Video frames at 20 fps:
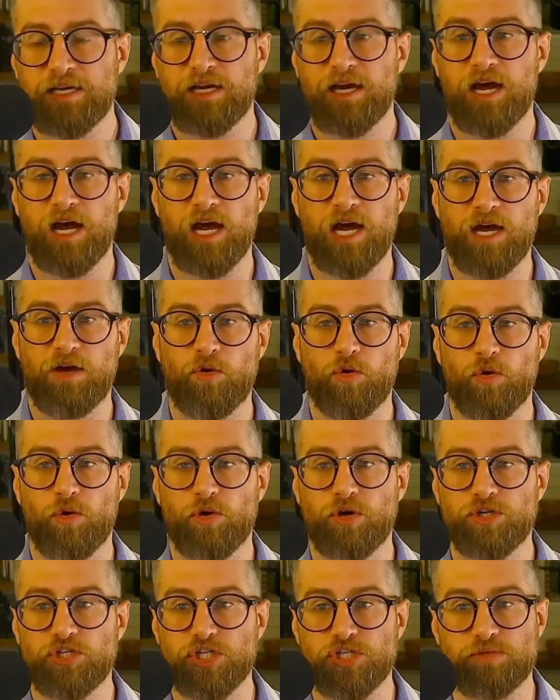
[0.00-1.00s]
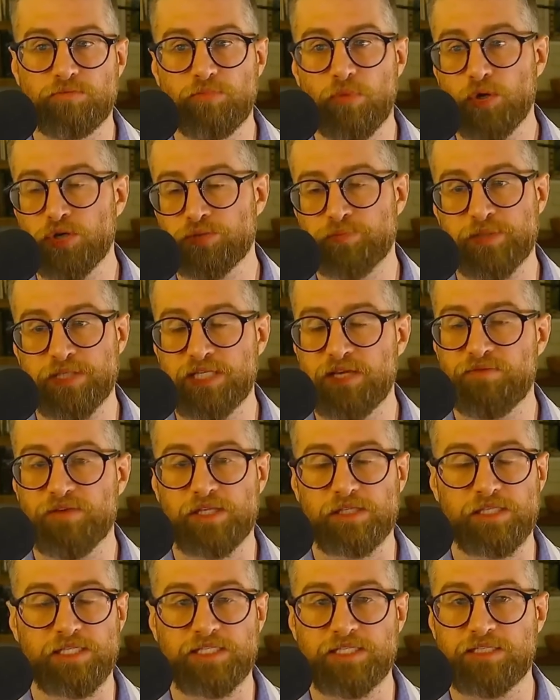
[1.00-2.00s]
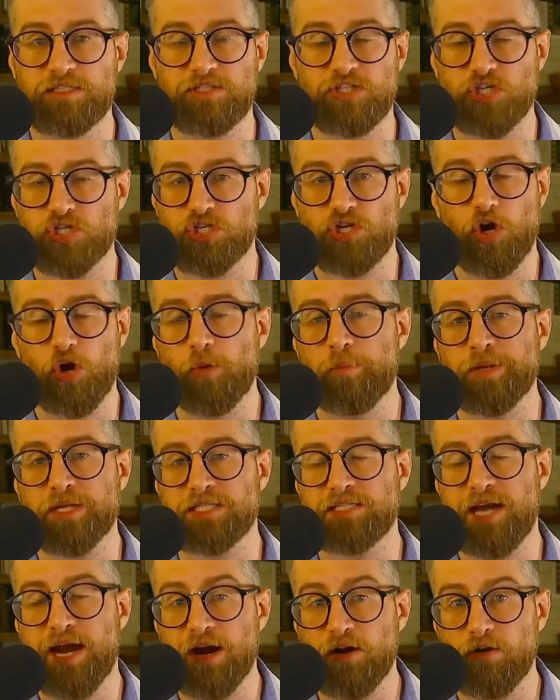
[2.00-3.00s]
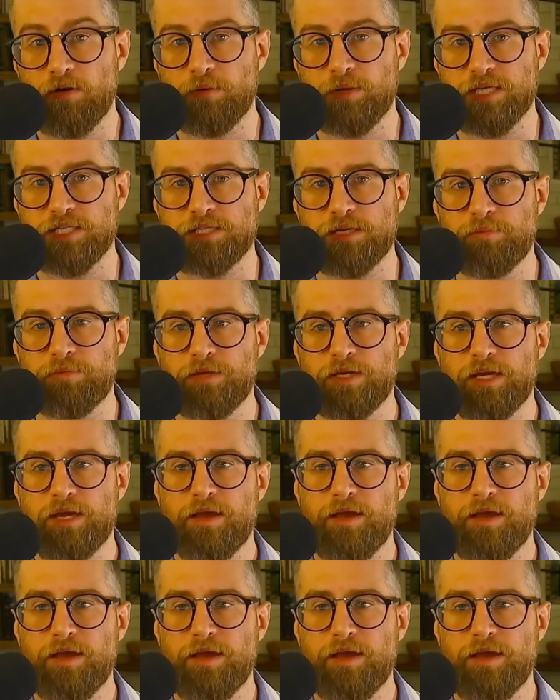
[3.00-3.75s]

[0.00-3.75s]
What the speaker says: or just more specifically, just open terrorism,